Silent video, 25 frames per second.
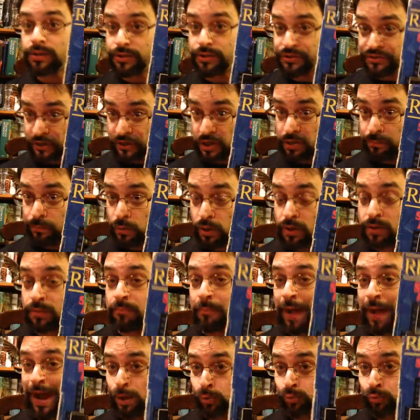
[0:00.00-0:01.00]
sticker book,
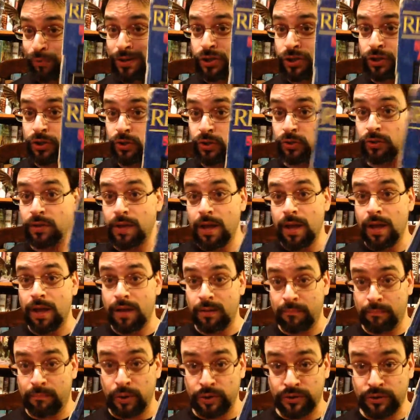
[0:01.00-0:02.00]
my original
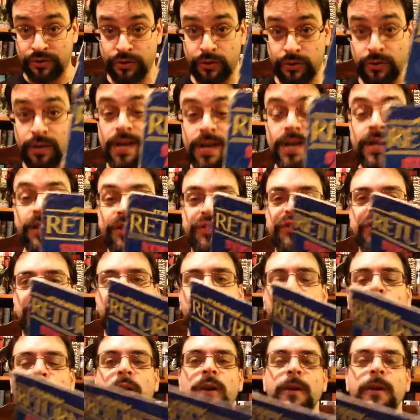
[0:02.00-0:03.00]
personal
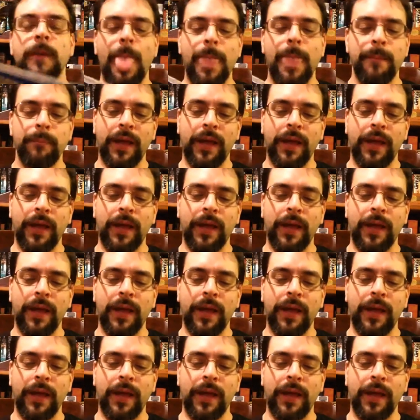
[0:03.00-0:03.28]
sticker book.